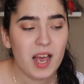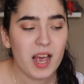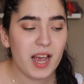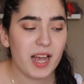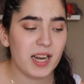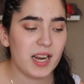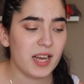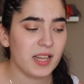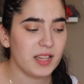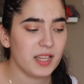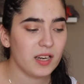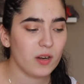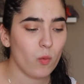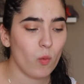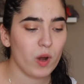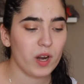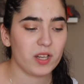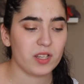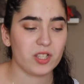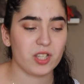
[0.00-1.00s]
and I didn't
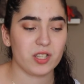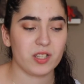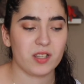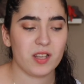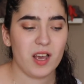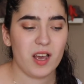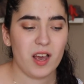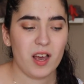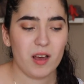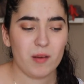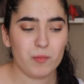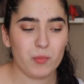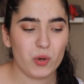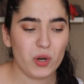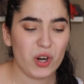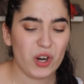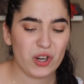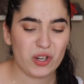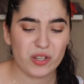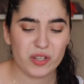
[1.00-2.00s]
want to just
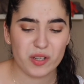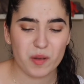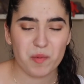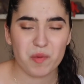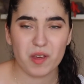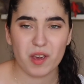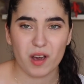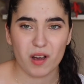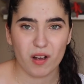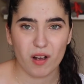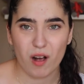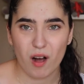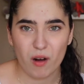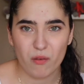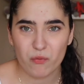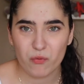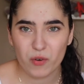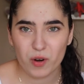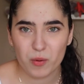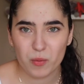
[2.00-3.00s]
put her on something
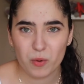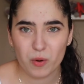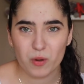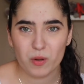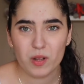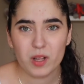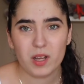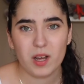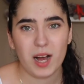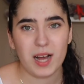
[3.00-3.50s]
uncomfortable.